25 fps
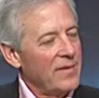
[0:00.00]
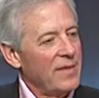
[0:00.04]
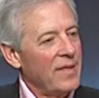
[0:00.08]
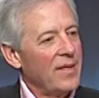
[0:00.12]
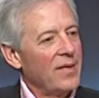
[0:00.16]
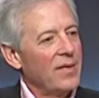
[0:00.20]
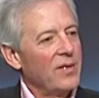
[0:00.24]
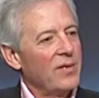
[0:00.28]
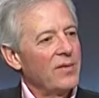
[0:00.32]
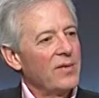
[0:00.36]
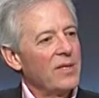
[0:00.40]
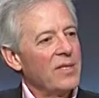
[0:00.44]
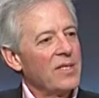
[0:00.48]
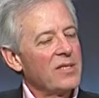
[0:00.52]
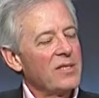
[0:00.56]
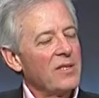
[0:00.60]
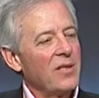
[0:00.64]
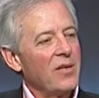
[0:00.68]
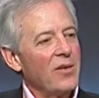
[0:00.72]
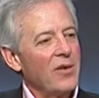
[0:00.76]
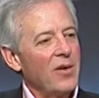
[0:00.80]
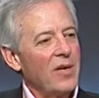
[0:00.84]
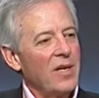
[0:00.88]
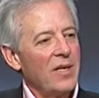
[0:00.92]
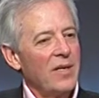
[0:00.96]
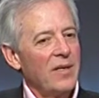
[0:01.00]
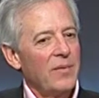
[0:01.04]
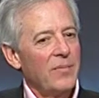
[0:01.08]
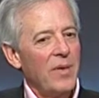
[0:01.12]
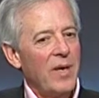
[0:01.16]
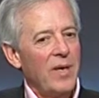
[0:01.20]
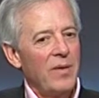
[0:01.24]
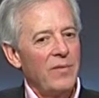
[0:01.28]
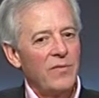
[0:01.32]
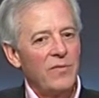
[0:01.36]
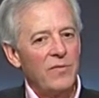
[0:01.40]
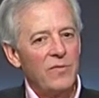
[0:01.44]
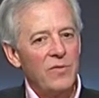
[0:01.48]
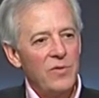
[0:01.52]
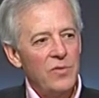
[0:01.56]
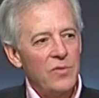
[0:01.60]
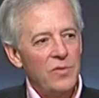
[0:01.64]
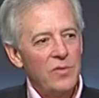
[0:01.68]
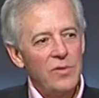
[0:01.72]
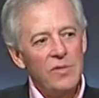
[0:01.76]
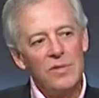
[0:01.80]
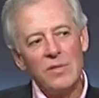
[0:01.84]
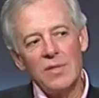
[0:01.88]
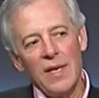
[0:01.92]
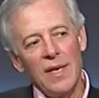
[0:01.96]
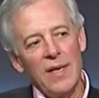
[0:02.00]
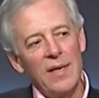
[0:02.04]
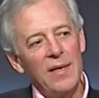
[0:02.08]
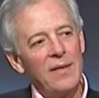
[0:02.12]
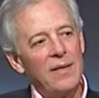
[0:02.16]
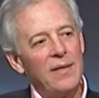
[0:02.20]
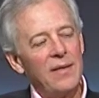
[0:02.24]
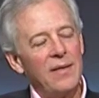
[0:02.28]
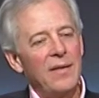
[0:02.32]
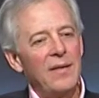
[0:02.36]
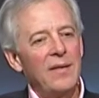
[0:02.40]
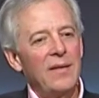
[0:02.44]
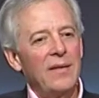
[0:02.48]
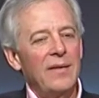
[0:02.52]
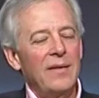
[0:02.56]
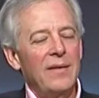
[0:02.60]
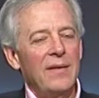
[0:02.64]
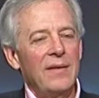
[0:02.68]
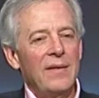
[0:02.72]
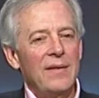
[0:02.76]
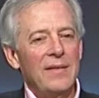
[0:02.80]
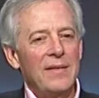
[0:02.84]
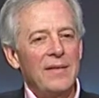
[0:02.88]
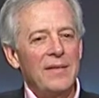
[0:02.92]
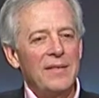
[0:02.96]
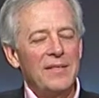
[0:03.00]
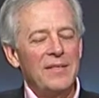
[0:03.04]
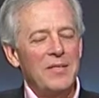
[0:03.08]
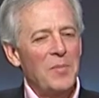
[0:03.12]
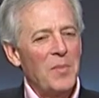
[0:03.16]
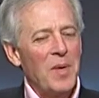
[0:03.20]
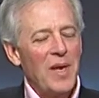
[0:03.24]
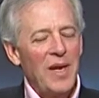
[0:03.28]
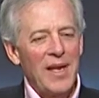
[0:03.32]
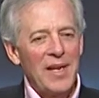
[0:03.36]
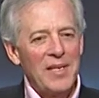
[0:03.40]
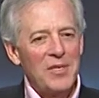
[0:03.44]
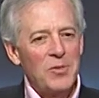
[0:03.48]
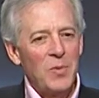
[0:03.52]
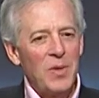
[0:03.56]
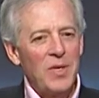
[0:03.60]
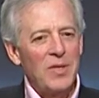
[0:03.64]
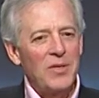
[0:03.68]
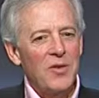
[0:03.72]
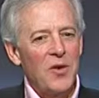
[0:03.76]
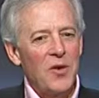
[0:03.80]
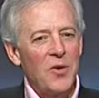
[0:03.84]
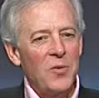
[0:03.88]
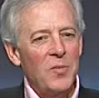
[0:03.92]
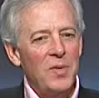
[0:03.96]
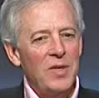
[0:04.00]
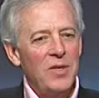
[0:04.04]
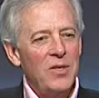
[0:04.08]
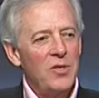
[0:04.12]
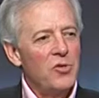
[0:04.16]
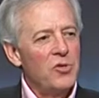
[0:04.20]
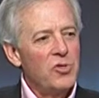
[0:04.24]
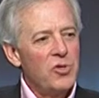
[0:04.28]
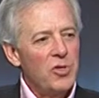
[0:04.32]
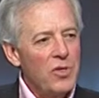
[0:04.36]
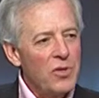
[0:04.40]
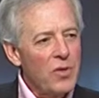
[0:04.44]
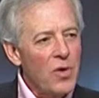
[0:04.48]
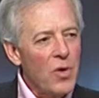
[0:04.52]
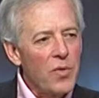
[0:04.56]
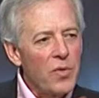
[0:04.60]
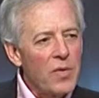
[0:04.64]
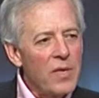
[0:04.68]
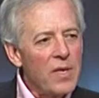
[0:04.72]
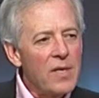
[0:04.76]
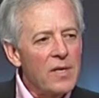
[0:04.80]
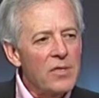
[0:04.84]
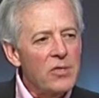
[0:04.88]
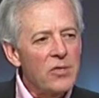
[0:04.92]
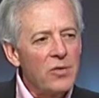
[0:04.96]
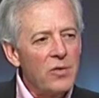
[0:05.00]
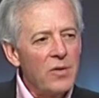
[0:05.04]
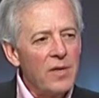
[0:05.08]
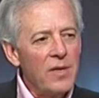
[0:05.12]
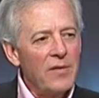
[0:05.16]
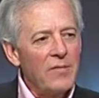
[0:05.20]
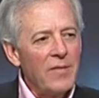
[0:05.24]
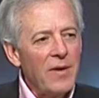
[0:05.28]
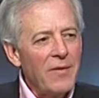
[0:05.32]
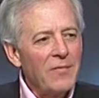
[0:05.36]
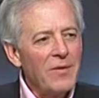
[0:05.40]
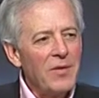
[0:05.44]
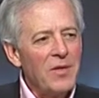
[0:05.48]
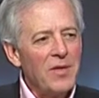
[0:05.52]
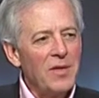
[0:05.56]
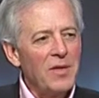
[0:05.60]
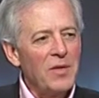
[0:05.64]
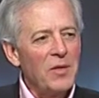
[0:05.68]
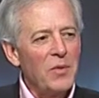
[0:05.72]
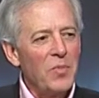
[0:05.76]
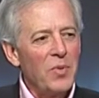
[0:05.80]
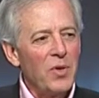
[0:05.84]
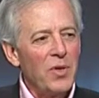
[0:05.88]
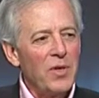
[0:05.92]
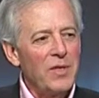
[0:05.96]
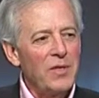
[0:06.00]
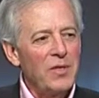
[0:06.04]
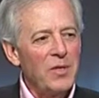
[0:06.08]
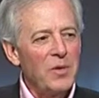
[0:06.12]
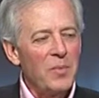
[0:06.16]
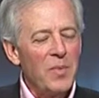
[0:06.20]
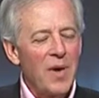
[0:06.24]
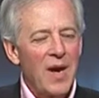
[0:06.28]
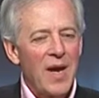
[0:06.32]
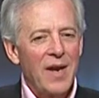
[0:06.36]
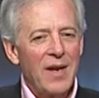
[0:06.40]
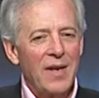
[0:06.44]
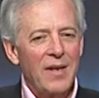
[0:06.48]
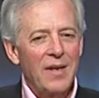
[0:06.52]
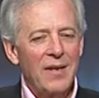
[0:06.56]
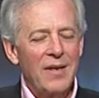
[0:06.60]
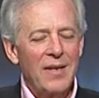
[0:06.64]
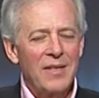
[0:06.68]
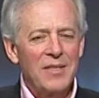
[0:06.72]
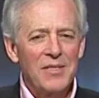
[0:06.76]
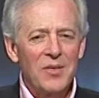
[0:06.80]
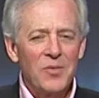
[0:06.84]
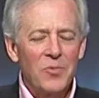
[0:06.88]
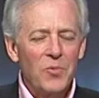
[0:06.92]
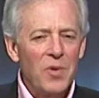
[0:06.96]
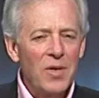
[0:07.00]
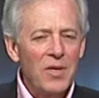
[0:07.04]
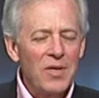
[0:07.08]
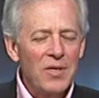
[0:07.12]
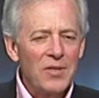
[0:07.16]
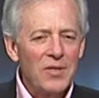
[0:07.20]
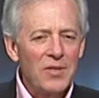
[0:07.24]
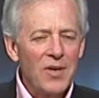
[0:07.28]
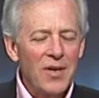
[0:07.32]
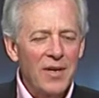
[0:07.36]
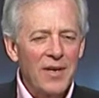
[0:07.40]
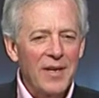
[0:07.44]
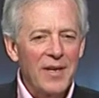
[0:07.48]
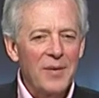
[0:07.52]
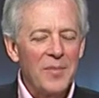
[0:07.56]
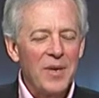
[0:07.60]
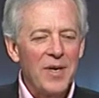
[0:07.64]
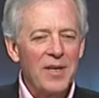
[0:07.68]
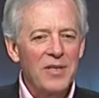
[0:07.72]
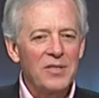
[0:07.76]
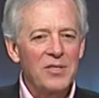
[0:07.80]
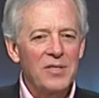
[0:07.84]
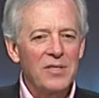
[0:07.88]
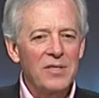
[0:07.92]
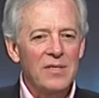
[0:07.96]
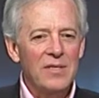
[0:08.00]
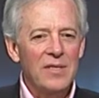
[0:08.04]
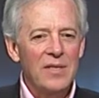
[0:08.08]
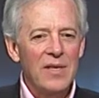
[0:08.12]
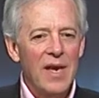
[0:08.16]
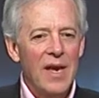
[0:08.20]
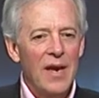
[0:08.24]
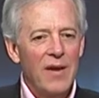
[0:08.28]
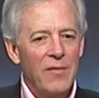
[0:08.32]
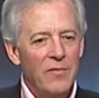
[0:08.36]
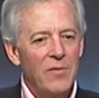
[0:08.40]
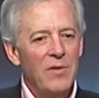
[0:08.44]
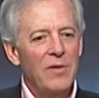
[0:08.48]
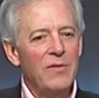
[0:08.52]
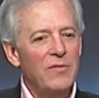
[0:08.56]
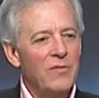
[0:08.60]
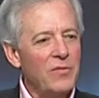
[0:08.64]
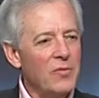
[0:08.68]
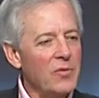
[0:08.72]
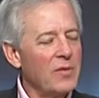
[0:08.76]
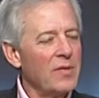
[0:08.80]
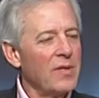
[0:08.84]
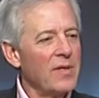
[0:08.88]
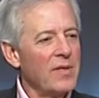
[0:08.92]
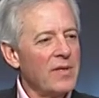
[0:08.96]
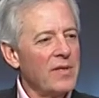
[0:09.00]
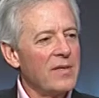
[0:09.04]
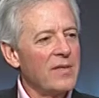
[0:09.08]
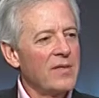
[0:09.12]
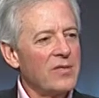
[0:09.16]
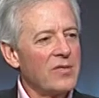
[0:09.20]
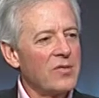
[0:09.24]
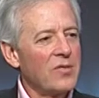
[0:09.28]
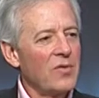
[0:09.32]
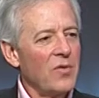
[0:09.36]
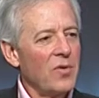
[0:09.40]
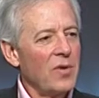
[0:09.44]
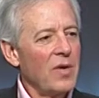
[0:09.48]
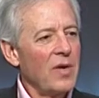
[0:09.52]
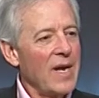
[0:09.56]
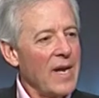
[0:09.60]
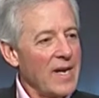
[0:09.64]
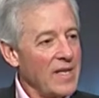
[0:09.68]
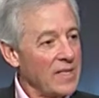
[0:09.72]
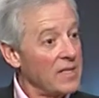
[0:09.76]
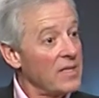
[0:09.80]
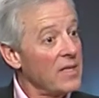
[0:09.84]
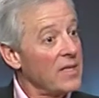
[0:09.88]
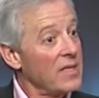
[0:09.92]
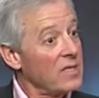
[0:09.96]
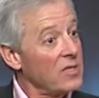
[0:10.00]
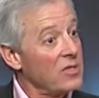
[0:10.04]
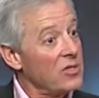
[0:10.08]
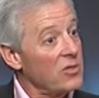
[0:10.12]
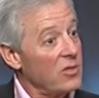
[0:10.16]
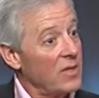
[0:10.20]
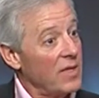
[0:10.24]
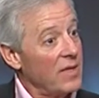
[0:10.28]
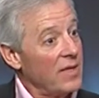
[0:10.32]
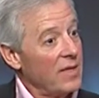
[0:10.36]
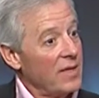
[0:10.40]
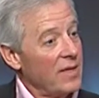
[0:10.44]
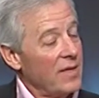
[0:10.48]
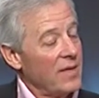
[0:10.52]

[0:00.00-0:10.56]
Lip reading: You know, it's learning about foods. And somebody last week told me, you should know the history of everything you put in your body. And I said, what are you talking about? She said, every food in the store has a history.